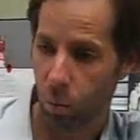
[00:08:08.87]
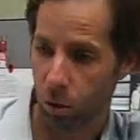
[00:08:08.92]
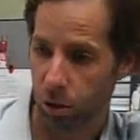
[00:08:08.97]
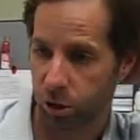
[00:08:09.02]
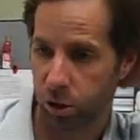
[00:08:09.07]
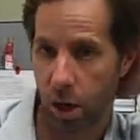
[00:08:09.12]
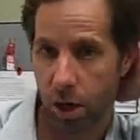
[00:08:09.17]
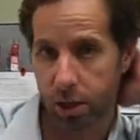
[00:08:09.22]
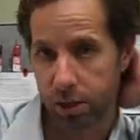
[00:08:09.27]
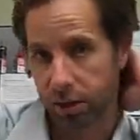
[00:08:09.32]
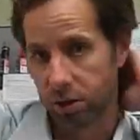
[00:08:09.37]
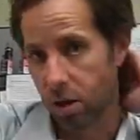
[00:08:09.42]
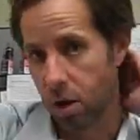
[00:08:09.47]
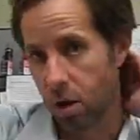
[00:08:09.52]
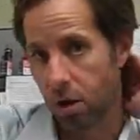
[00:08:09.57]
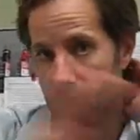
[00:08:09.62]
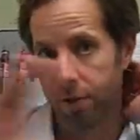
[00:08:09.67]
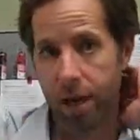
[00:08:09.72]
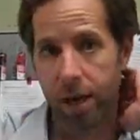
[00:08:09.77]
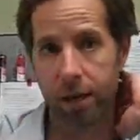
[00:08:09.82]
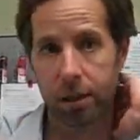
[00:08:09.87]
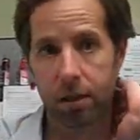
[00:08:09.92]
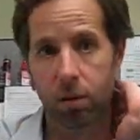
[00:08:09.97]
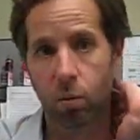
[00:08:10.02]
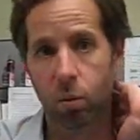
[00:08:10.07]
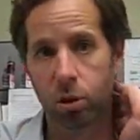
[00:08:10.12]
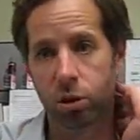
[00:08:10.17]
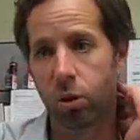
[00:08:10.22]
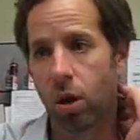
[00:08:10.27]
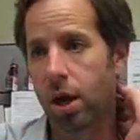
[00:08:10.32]
we're trying to solve that, and
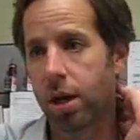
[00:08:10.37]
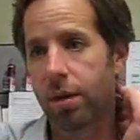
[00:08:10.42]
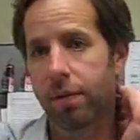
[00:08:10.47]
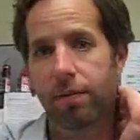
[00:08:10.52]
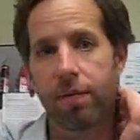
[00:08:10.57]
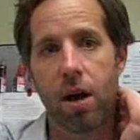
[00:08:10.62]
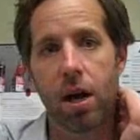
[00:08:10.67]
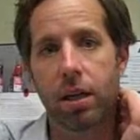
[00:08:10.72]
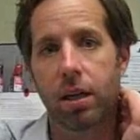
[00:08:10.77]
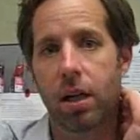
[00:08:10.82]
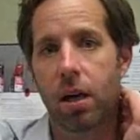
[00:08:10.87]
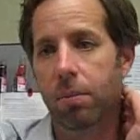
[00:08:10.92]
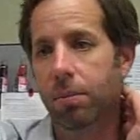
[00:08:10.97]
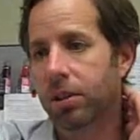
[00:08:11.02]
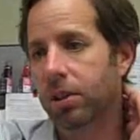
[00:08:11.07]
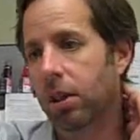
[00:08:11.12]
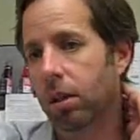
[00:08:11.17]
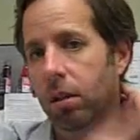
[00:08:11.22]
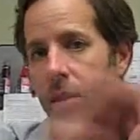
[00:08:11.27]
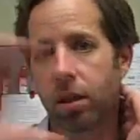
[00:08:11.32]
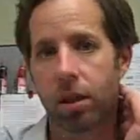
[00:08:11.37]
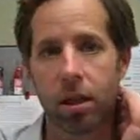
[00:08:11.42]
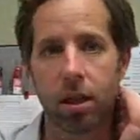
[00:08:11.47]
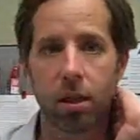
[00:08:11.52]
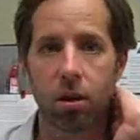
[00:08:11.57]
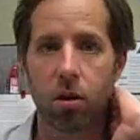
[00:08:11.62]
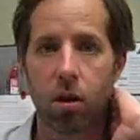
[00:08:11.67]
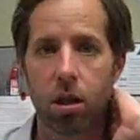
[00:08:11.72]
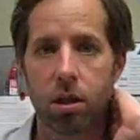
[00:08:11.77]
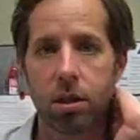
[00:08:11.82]
we're trying to find companies that are looking
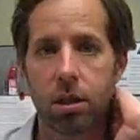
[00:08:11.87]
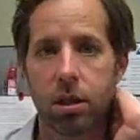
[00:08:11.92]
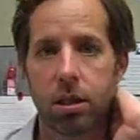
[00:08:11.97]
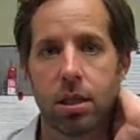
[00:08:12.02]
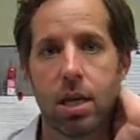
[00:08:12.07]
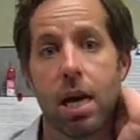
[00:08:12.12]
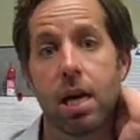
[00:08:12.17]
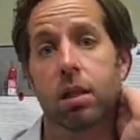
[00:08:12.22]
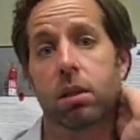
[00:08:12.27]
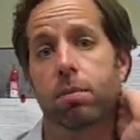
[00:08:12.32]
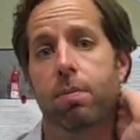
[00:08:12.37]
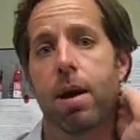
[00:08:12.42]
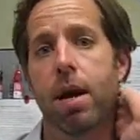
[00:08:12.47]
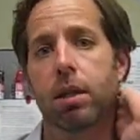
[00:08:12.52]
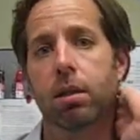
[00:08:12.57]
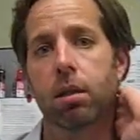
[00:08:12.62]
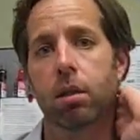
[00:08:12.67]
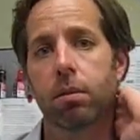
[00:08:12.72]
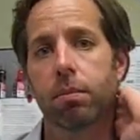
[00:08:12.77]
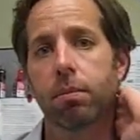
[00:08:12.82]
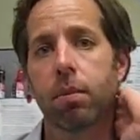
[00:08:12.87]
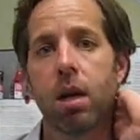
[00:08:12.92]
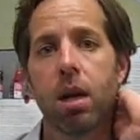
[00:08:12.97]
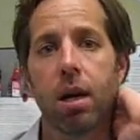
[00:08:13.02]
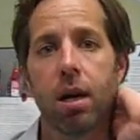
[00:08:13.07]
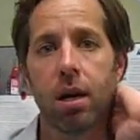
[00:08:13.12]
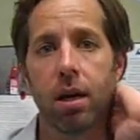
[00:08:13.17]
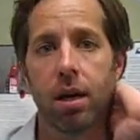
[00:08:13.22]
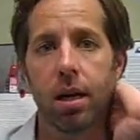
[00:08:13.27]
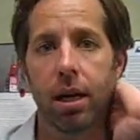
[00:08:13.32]
across the entire spectrum,
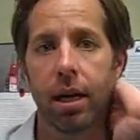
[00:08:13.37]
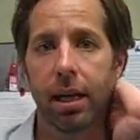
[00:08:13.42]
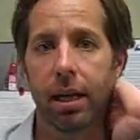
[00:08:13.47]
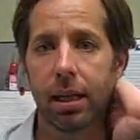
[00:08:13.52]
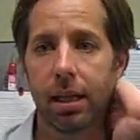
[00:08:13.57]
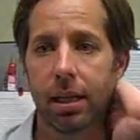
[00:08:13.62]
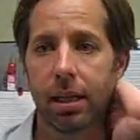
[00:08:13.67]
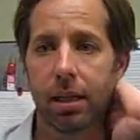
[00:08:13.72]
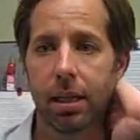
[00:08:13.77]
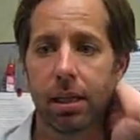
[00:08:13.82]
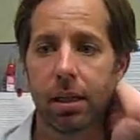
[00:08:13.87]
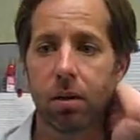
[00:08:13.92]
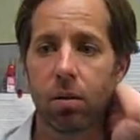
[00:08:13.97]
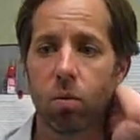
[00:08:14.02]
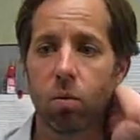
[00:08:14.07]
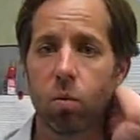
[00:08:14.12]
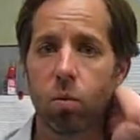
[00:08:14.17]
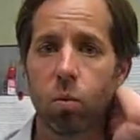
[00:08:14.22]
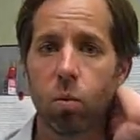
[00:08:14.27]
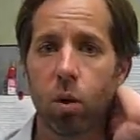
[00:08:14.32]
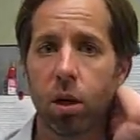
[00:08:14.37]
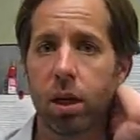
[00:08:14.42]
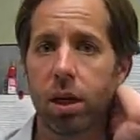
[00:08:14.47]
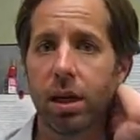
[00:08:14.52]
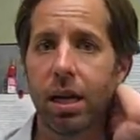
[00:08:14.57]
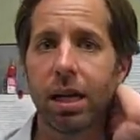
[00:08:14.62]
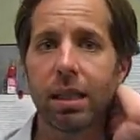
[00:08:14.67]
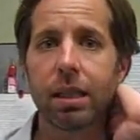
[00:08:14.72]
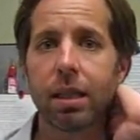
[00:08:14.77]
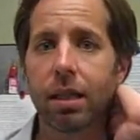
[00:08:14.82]
and we're
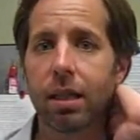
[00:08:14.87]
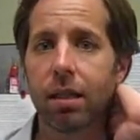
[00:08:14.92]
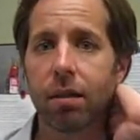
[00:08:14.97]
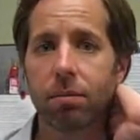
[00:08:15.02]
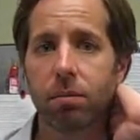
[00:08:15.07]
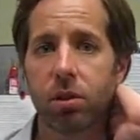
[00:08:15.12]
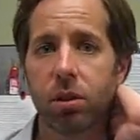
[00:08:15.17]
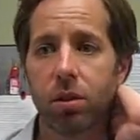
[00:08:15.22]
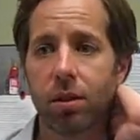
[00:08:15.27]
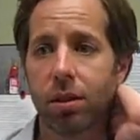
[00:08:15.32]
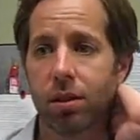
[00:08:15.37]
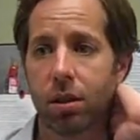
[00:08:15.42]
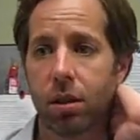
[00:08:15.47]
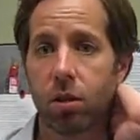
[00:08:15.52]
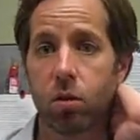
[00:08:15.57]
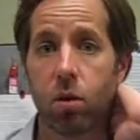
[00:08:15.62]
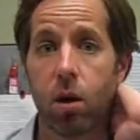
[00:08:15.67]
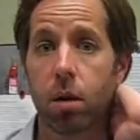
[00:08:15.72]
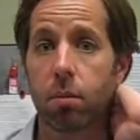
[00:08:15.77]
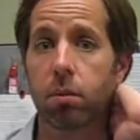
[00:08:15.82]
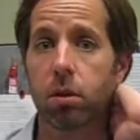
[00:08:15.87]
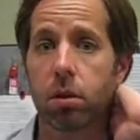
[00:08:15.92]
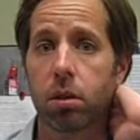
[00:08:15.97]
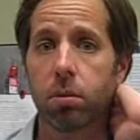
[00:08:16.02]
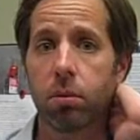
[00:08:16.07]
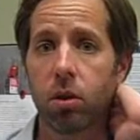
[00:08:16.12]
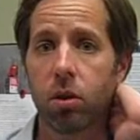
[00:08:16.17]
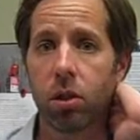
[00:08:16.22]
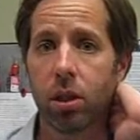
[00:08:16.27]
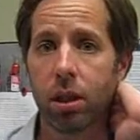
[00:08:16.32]
connecting them to this incredible
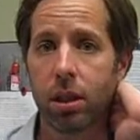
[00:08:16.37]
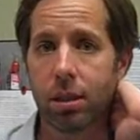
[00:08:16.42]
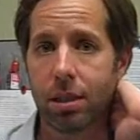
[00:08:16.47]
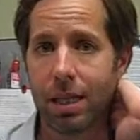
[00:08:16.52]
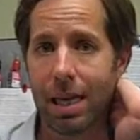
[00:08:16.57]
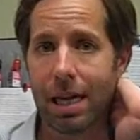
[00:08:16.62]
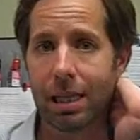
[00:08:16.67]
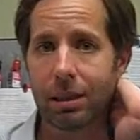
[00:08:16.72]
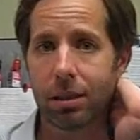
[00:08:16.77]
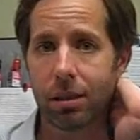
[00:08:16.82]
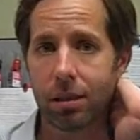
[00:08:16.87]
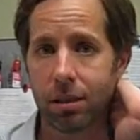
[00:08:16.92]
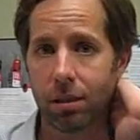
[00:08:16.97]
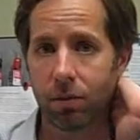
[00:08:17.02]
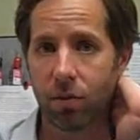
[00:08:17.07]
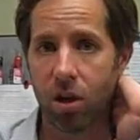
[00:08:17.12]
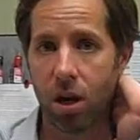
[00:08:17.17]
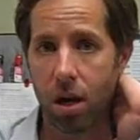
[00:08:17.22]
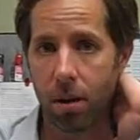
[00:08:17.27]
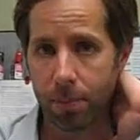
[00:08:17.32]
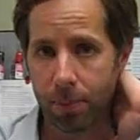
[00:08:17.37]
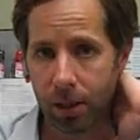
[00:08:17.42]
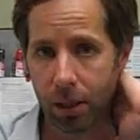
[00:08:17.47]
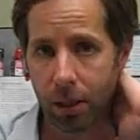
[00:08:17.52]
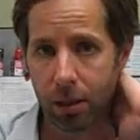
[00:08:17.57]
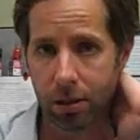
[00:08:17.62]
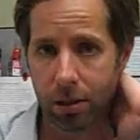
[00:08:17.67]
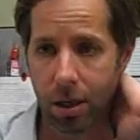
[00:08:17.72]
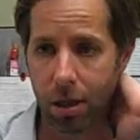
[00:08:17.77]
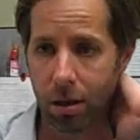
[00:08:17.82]
community in Texas of
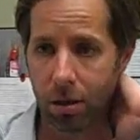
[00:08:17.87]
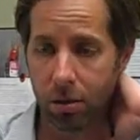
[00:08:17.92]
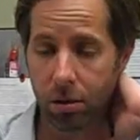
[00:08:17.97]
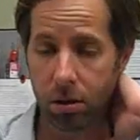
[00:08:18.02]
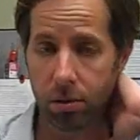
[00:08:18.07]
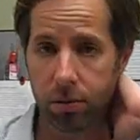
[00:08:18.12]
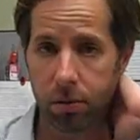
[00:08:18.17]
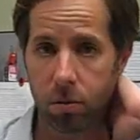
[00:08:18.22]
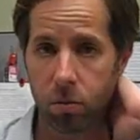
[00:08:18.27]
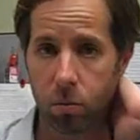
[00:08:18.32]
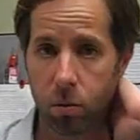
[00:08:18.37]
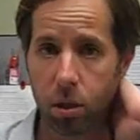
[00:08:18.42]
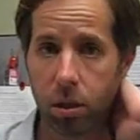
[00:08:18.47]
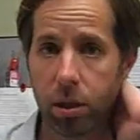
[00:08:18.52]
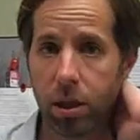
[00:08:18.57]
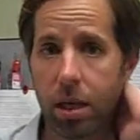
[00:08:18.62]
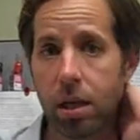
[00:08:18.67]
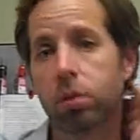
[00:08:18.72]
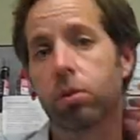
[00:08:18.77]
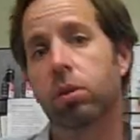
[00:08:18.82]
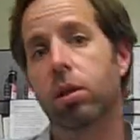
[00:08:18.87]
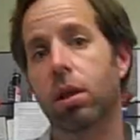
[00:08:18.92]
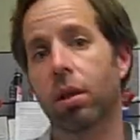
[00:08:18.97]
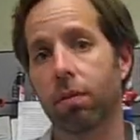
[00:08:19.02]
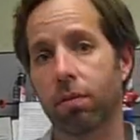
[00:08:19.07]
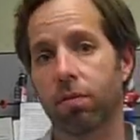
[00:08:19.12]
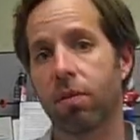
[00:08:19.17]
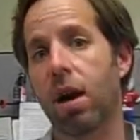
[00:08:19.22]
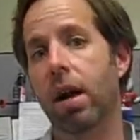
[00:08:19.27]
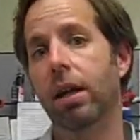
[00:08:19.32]
companies that are really interested
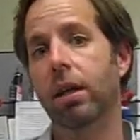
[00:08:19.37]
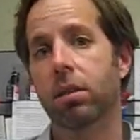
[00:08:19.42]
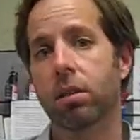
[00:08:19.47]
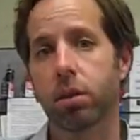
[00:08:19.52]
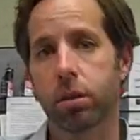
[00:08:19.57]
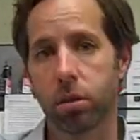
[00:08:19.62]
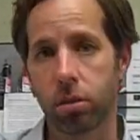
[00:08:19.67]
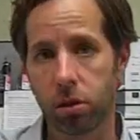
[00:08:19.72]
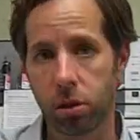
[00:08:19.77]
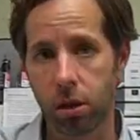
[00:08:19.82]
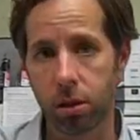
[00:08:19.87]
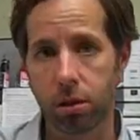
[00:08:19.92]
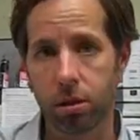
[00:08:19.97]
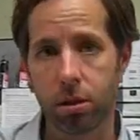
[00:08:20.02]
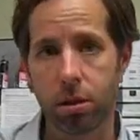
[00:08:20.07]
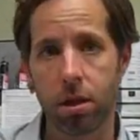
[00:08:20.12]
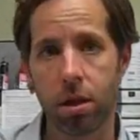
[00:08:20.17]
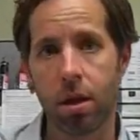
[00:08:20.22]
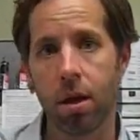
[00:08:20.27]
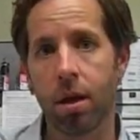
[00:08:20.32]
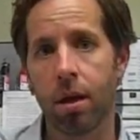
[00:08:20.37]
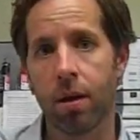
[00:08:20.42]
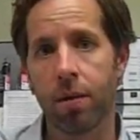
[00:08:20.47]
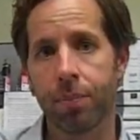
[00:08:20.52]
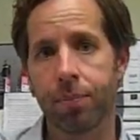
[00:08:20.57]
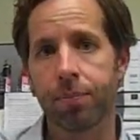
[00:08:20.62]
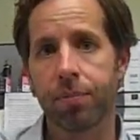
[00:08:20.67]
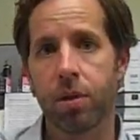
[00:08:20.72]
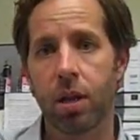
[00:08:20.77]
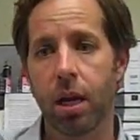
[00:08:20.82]
in finding solutions,
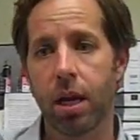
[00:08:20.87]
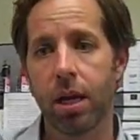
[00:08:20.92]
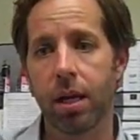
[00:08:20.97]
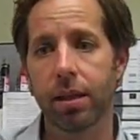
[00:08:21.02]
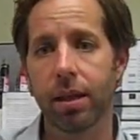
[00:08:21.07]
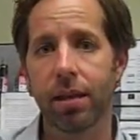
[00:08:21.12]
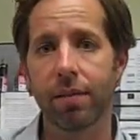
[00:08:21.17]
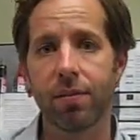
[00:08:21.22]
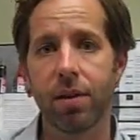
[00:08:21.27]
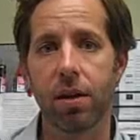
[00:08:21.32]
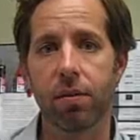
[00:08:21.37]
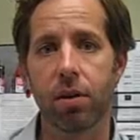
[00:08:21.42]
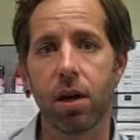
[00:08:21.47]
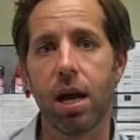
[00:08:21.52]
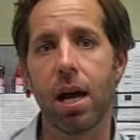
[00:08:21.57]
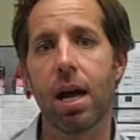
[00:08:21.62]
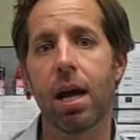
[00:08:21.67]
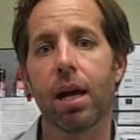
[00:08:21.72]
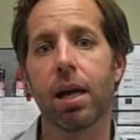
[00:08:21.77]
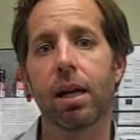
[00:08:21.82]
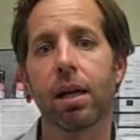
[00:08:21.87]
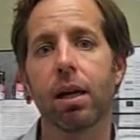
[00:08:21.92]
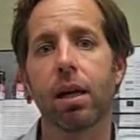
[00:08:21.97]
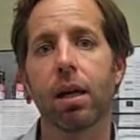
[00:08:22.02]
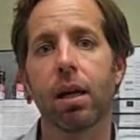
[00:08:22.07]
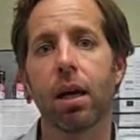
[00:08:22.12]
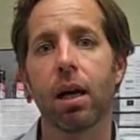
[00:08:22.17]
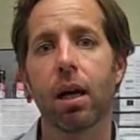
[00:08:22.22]
and they've never had